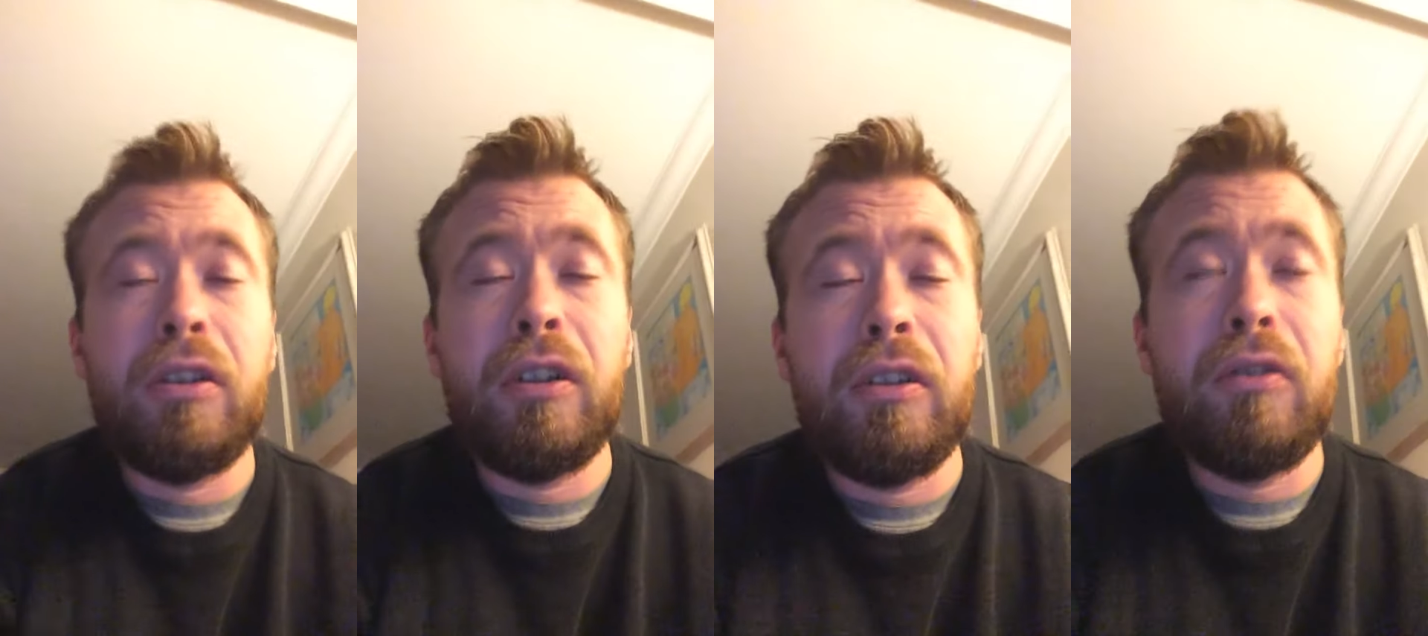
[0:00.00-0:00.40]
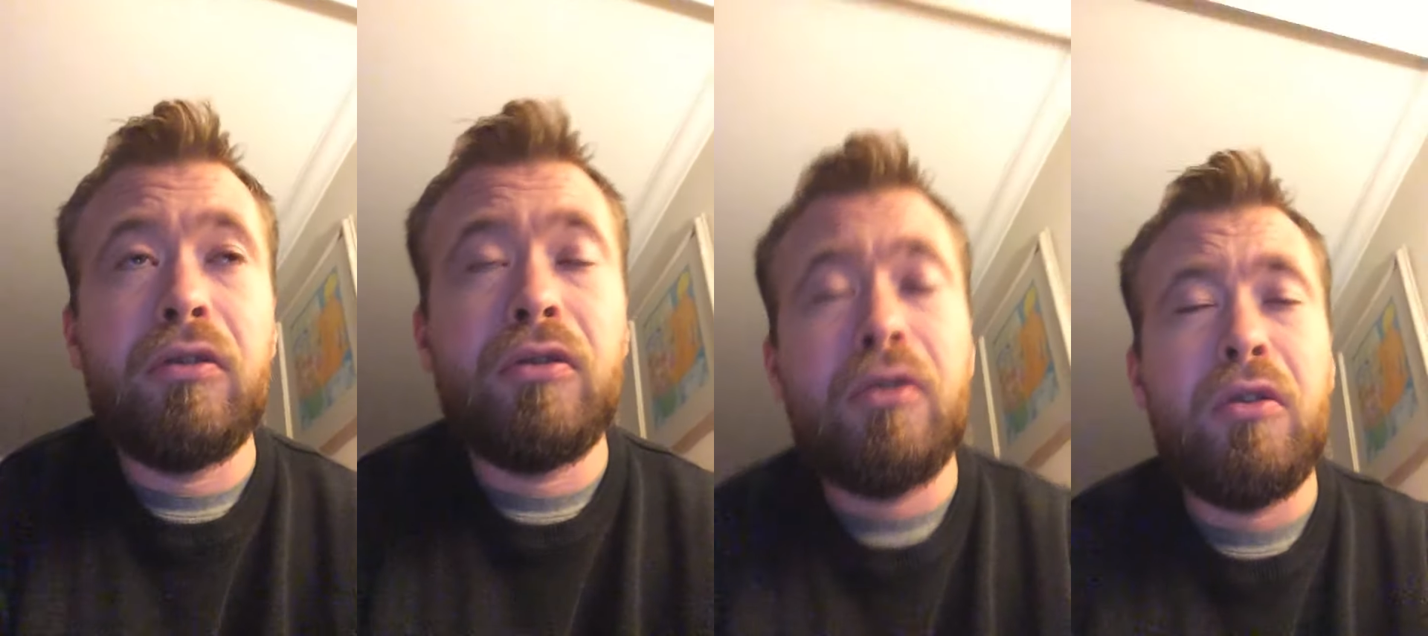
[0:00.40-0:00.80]
Hi.
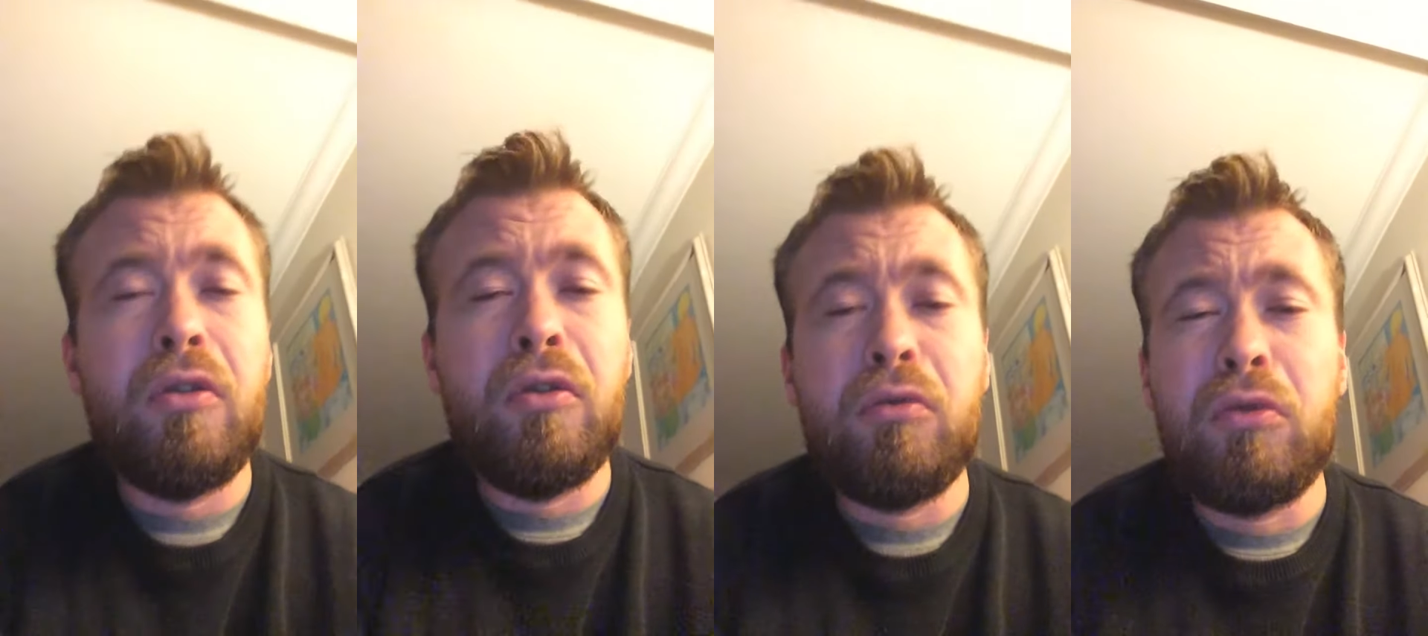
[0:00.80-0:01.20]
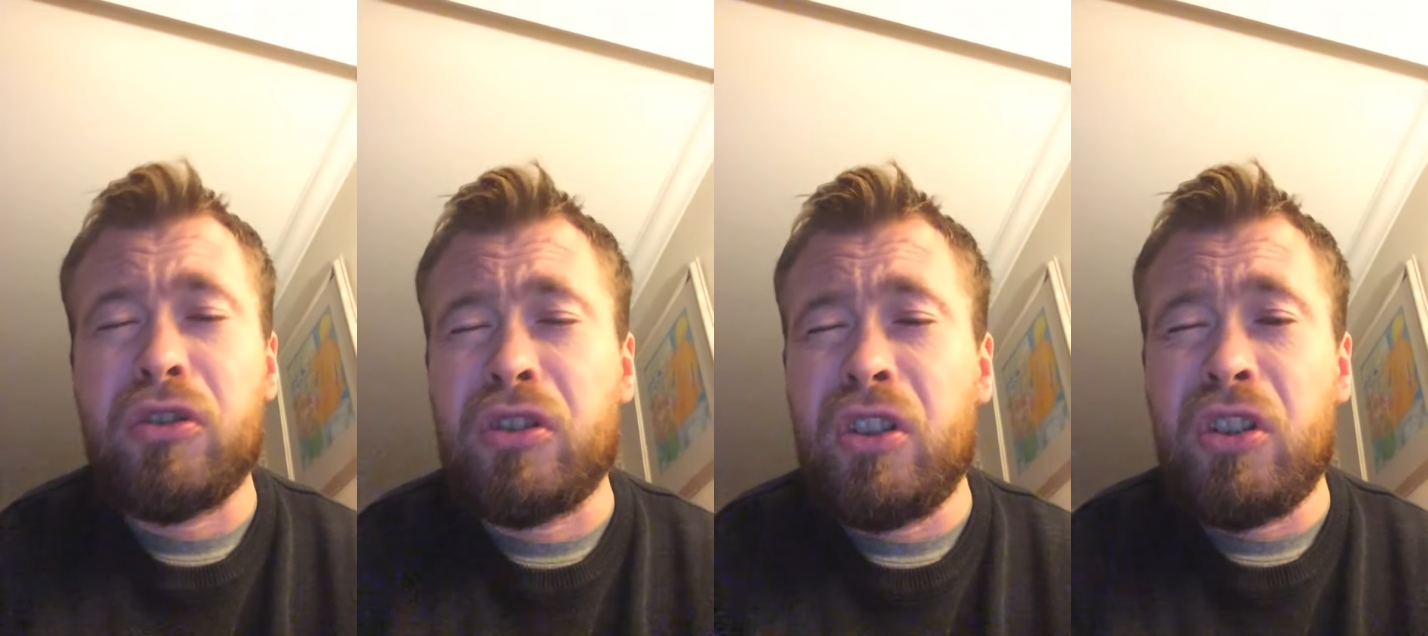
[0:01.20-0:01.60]

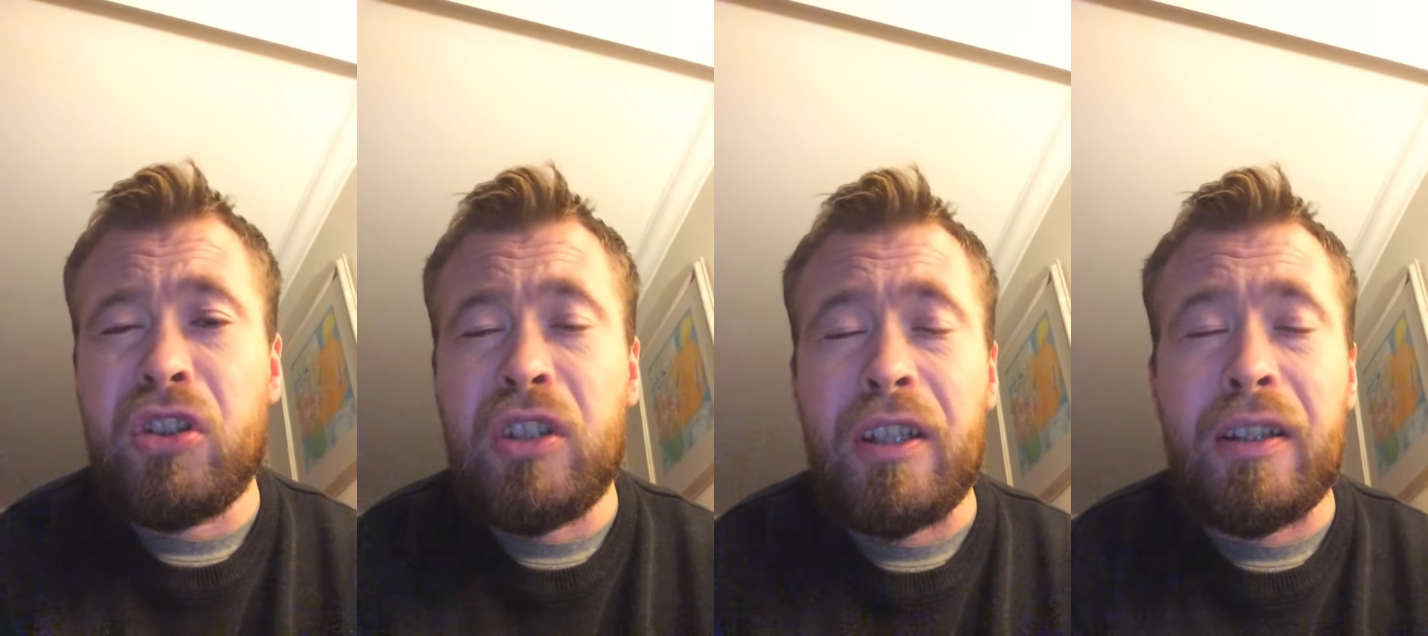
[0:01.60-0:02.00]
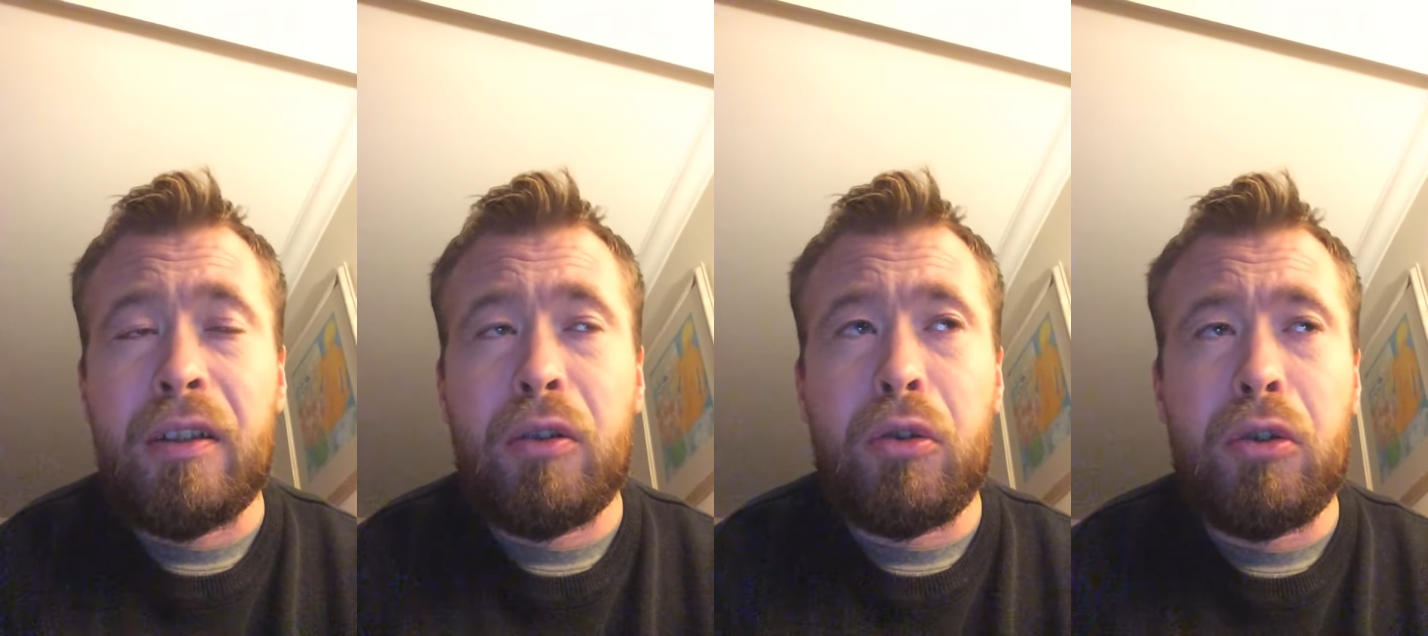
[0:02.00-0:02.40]
Wasn't it Jake
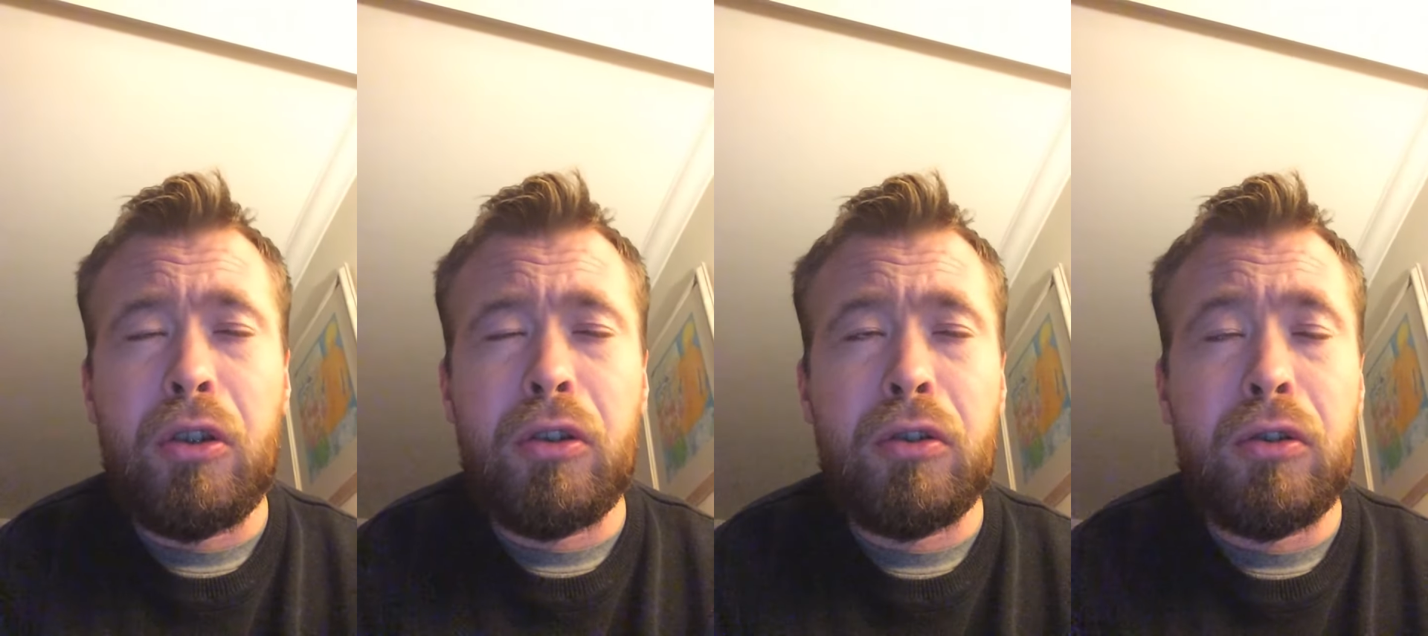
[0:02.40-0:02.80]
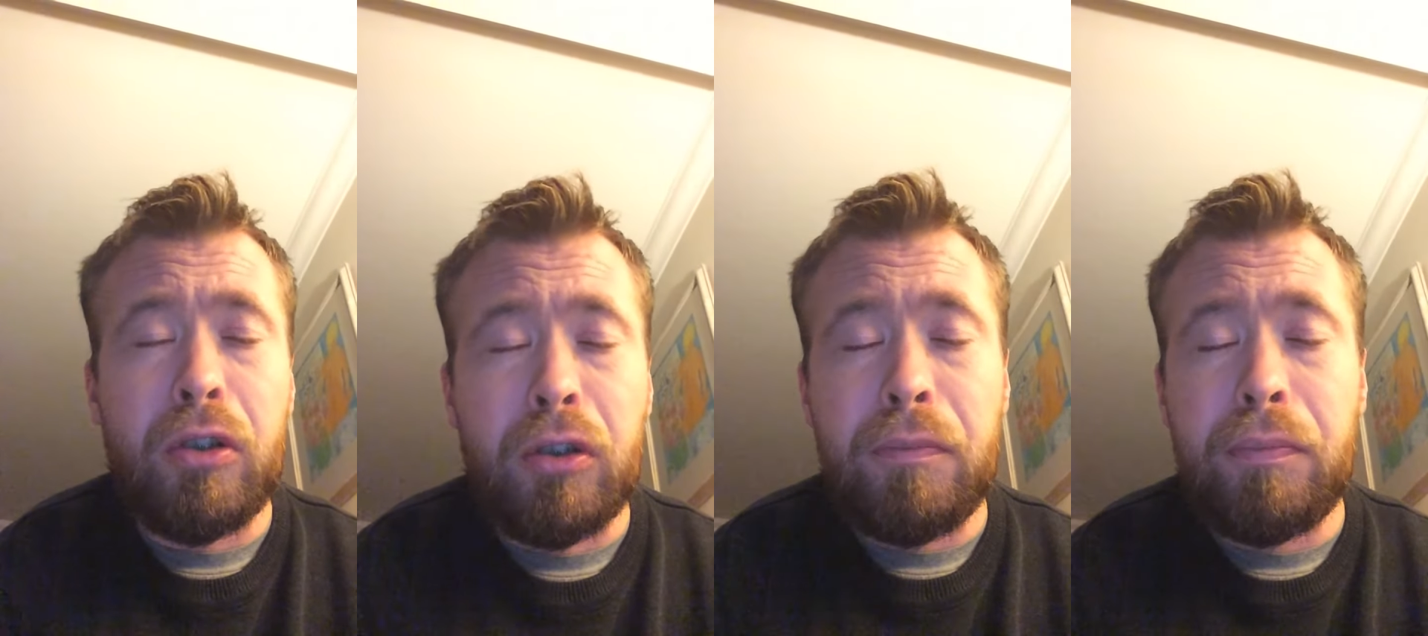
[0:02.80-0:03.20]
or
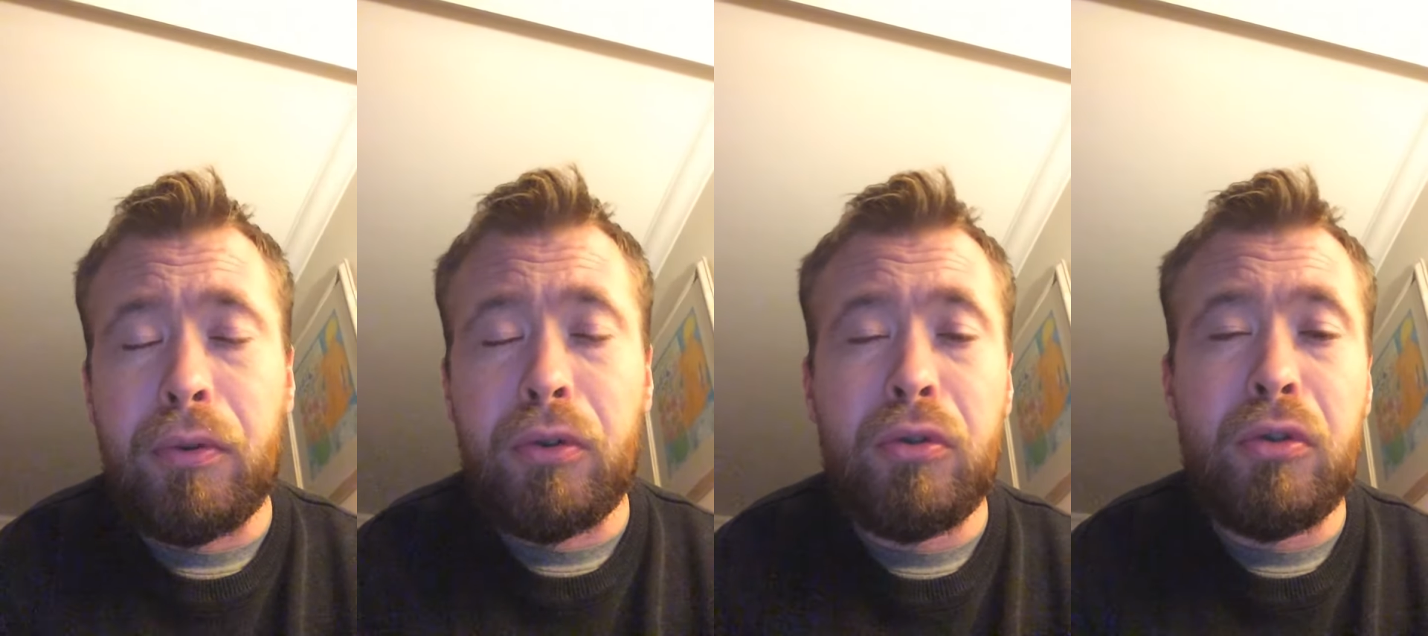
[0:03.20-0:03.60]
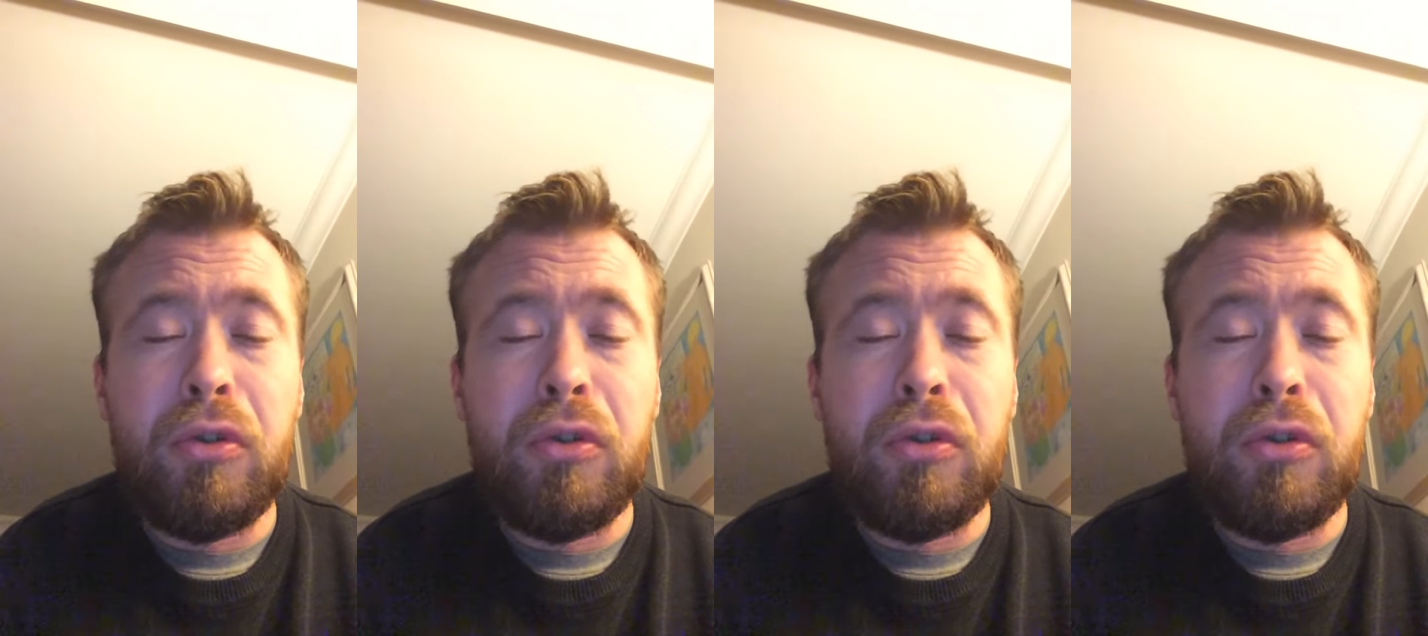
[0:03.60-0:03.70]
Logan Paul